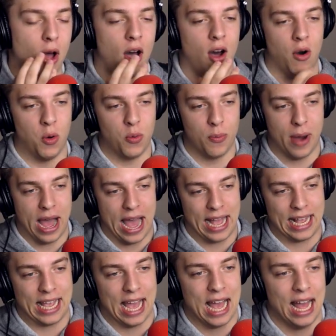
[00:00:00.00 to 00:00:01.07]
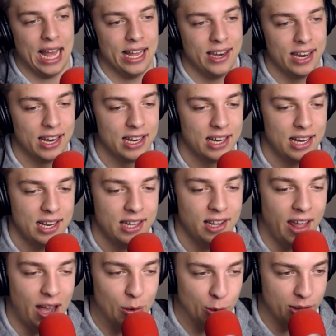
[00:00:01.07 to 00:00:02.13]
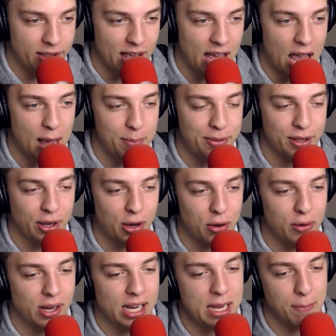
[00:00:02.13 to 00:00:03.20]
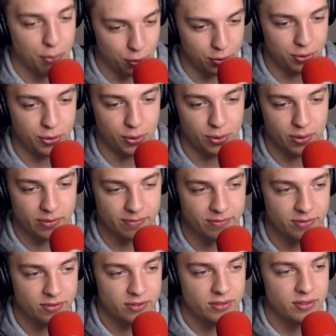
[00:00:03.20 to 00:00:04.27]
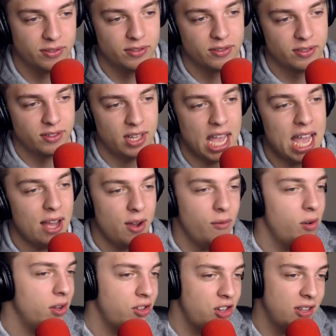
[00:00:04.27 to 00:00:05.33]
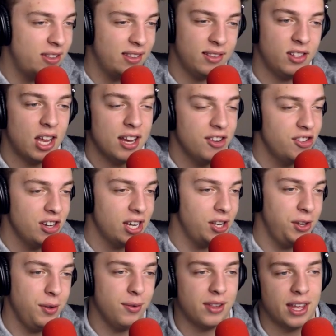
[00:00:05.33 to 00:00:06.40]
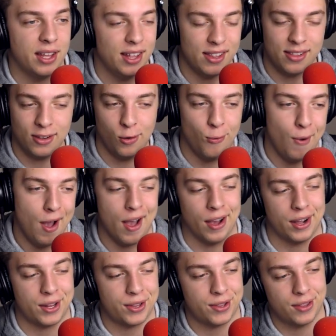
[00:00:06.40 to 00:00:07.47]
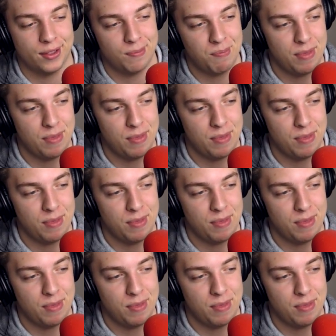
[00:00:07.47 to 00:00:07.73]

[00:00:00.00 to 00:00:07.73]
Oh, my God. That was absolutely brutal. Uh, well, she's... And she can use it. It still works.